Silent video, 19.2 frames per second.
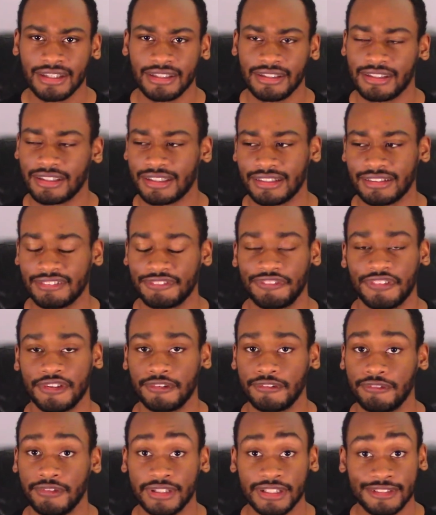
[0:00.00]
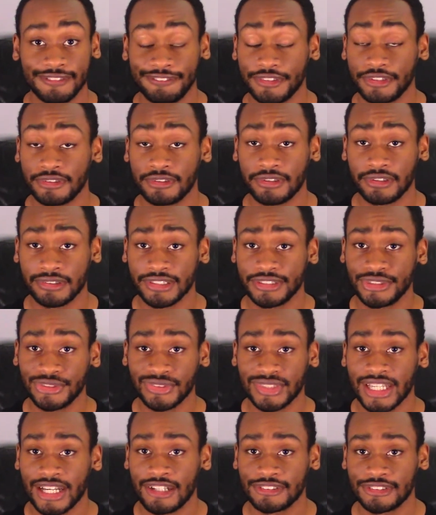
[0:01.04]
You could really feel early
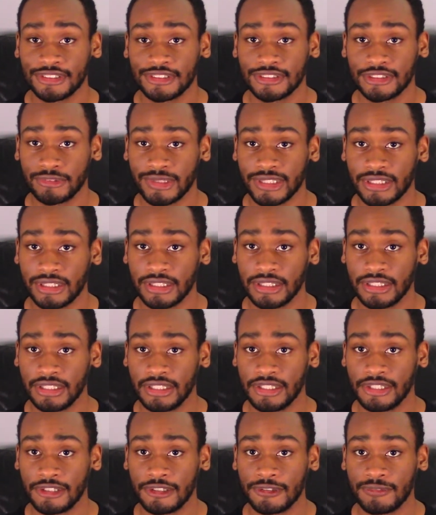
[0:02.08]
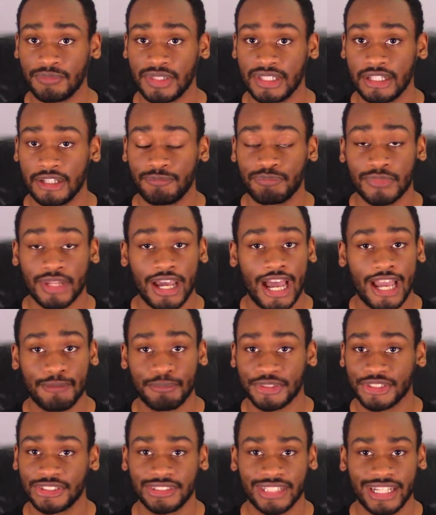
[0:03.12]
2000s with the
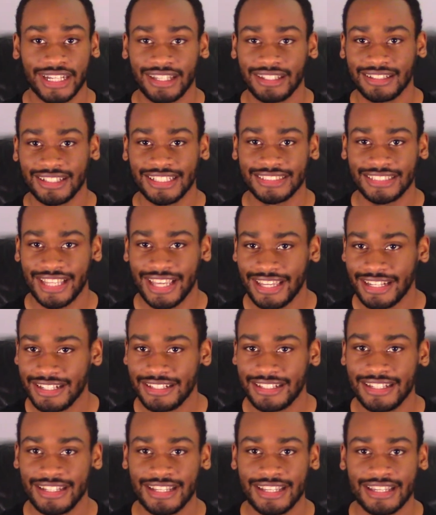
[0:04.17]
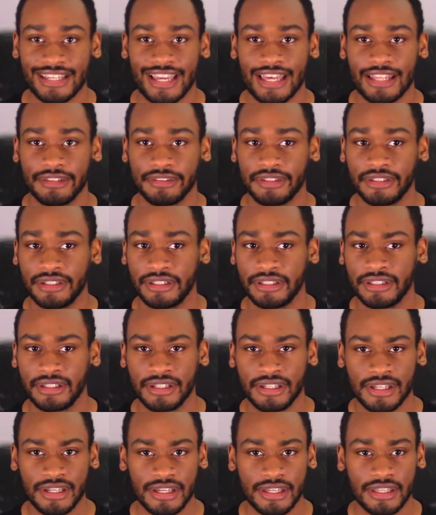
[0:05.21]
hyper stylized editing and the
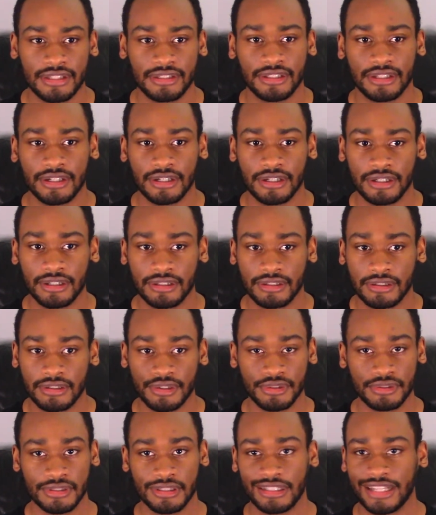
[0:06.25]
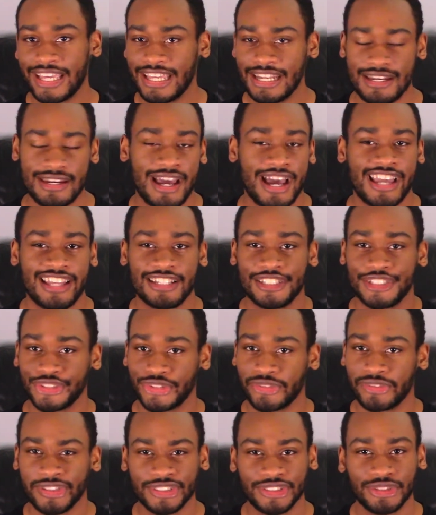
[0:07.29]
late 90s,
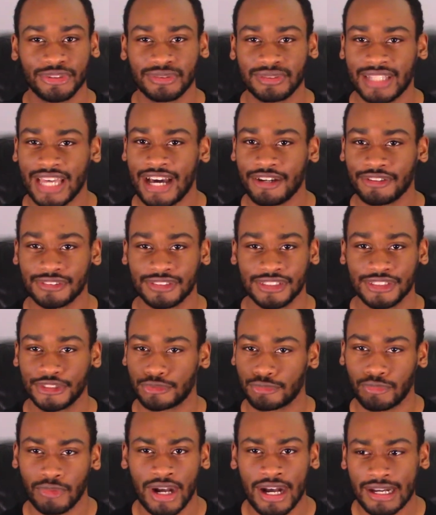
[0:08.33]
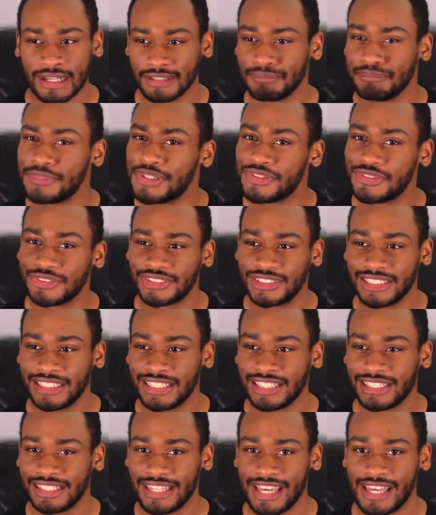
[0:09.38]
early 2000s rock
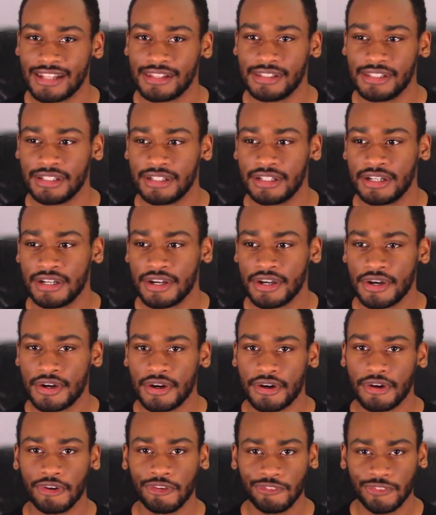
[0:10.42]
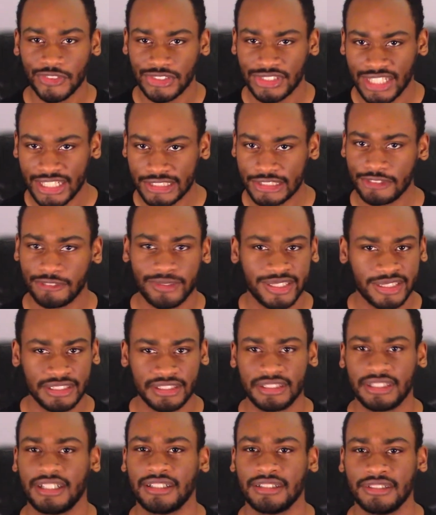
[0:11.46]
music and the oversaturated
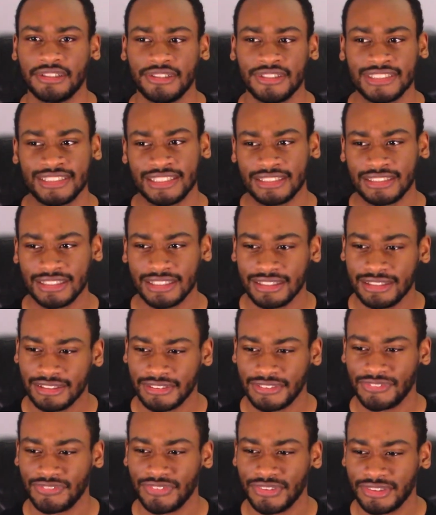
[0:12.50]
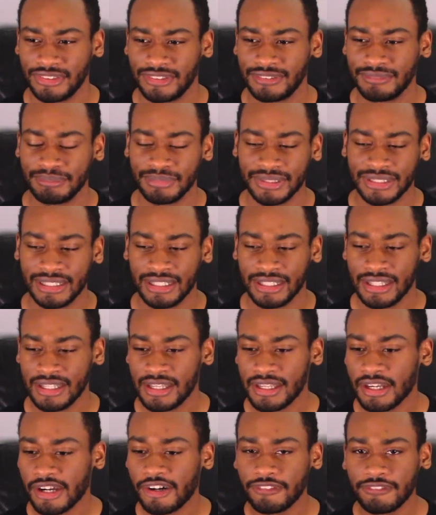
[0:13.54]
colors that's in this film. But
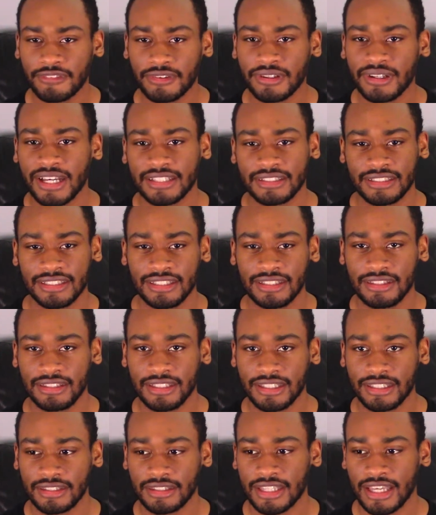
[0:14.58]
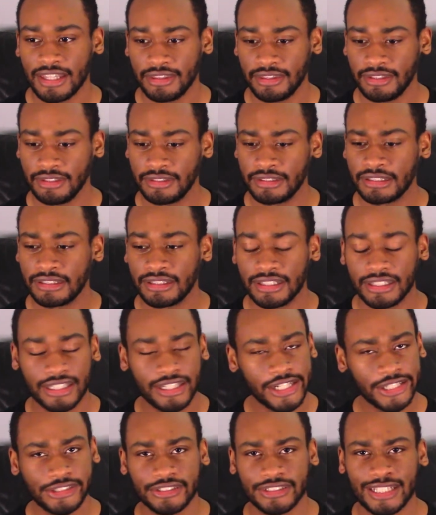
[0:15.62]
overall, I did think that the
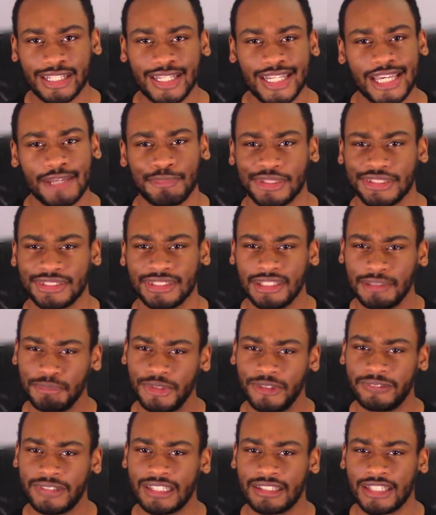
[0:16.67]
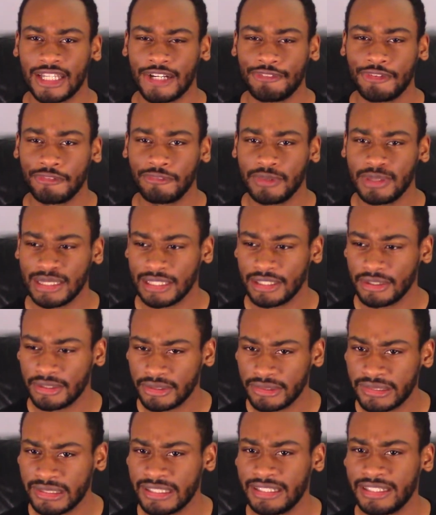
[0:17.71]
character dynamics in the movie I thought were really
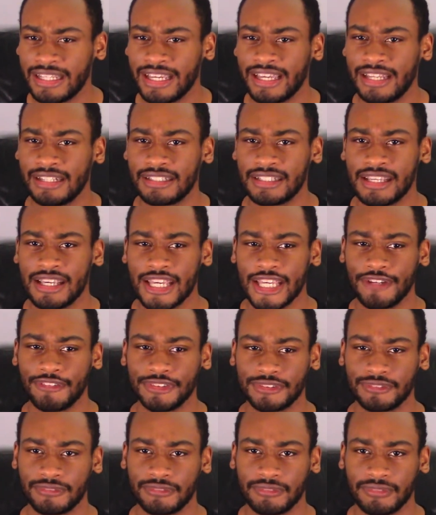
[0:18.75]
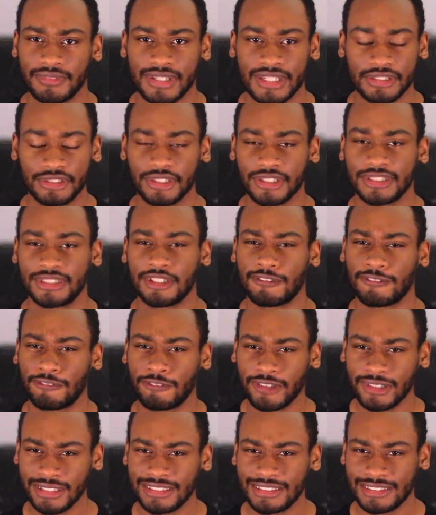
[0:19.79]
good, and took itself
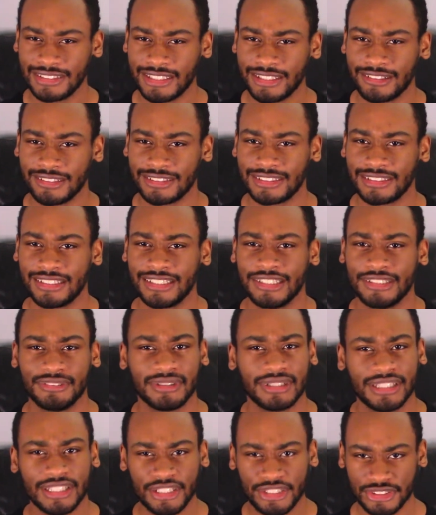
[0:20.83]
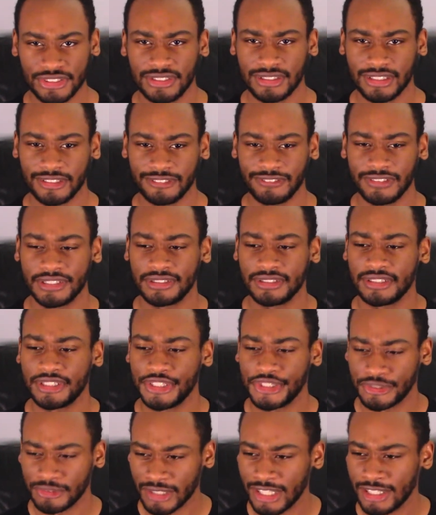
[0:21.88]
really seriously. You can get yourself into the
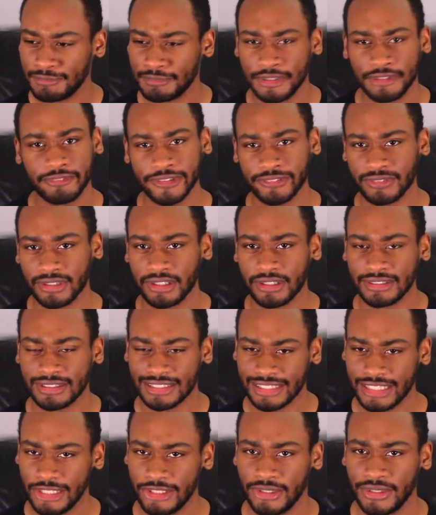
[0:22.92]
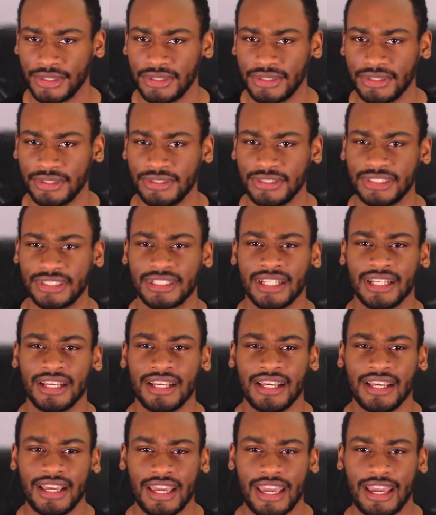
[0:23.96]
drama with all the characters,
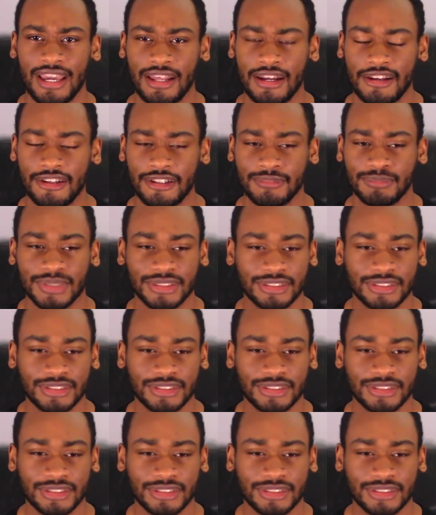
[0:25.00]
and the